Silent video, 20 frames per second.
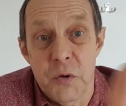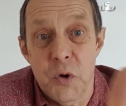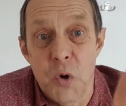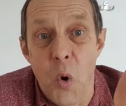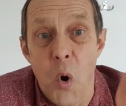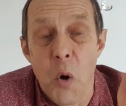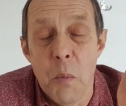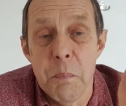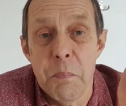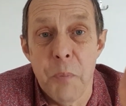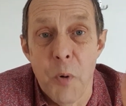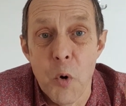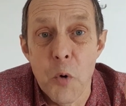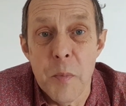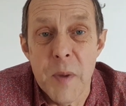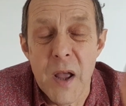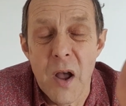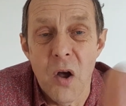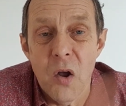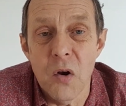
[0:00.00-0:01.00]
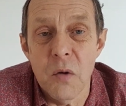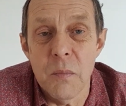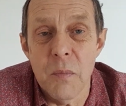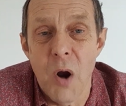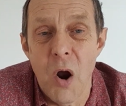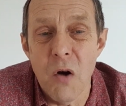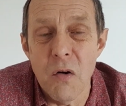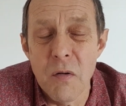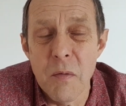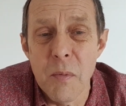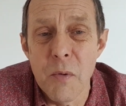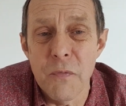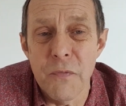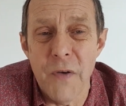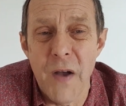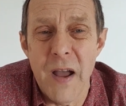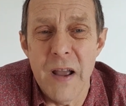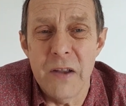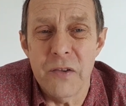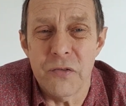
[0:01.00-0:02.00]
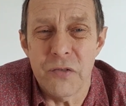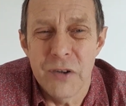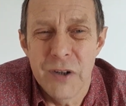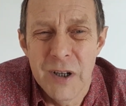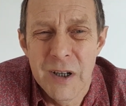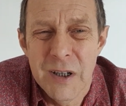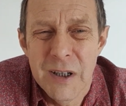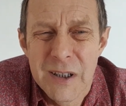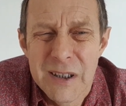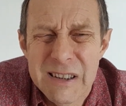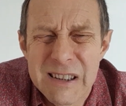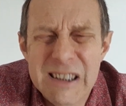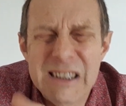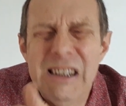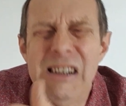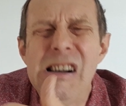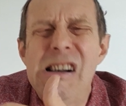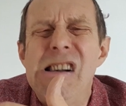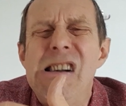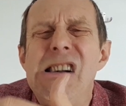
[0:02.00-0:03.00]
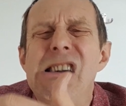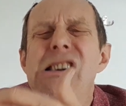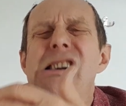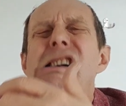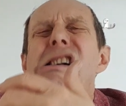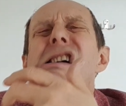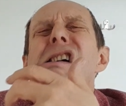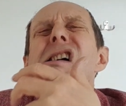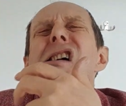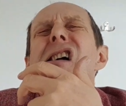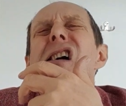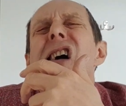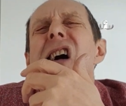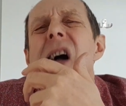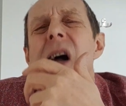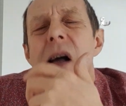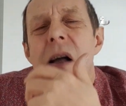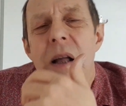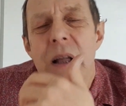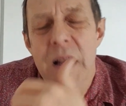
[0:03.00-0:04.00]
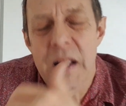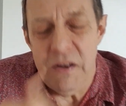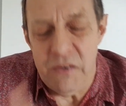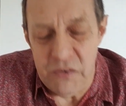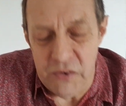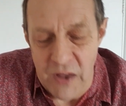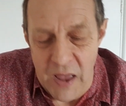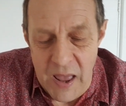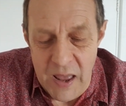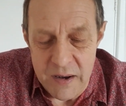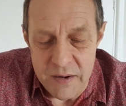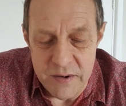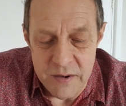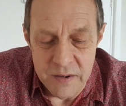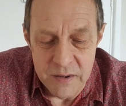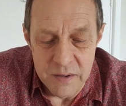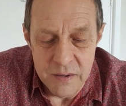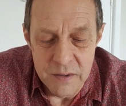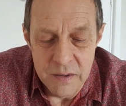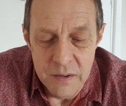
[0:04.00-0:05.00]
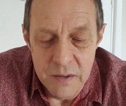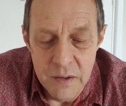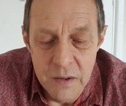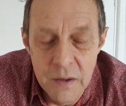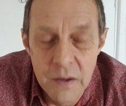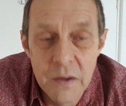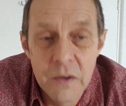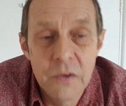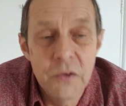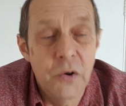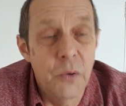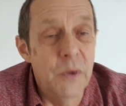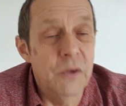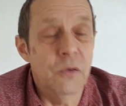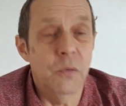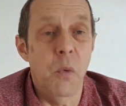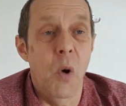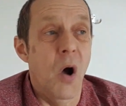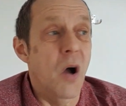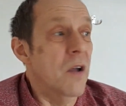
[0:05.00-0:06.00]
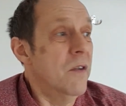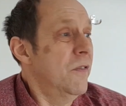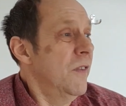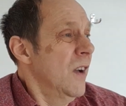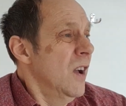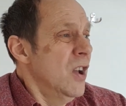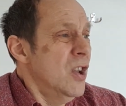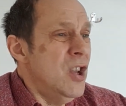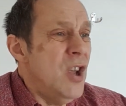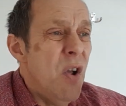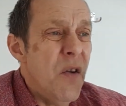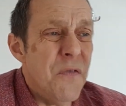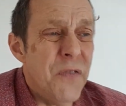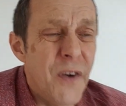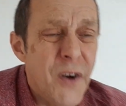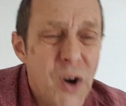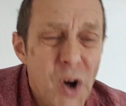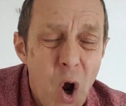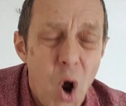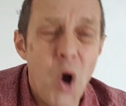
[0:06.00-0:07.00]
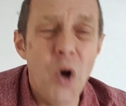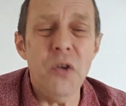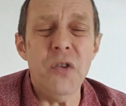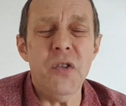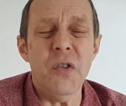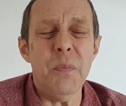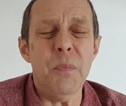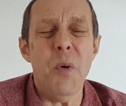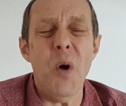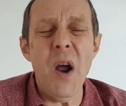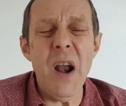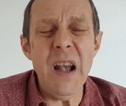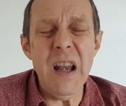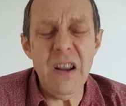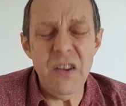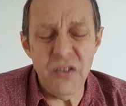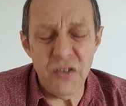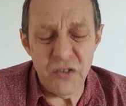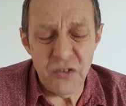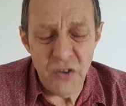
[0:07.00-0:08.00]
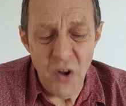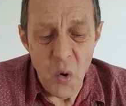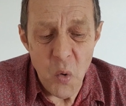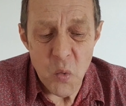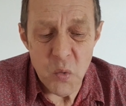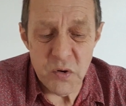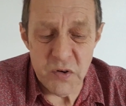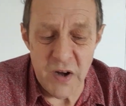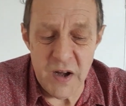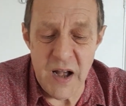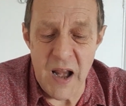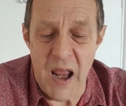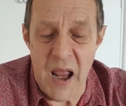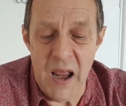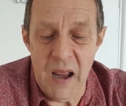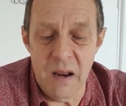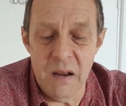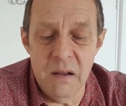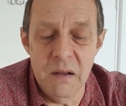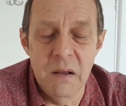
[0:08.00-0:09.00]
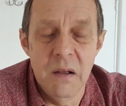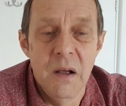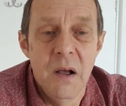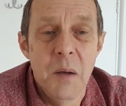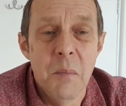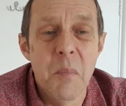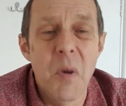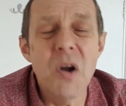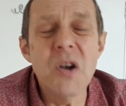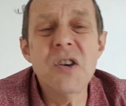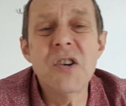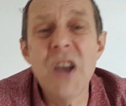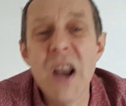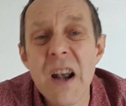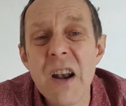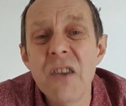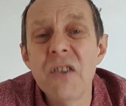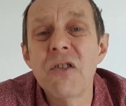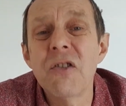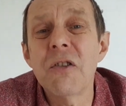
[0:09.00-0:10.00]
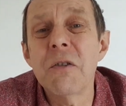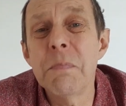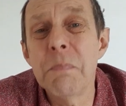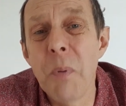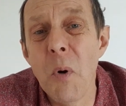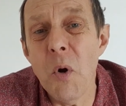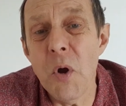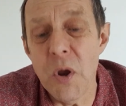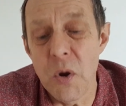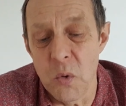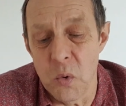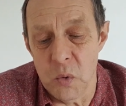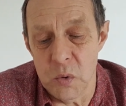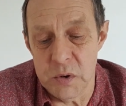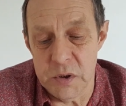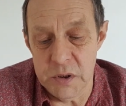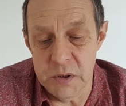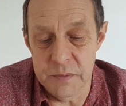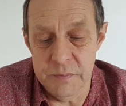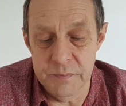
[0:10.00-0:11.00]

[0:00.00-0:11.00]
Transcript: "Go on, pull me a horrible face." "Ugh," he said to his wife. "You've forgotten to put any salt in it. My dinner's spoiled."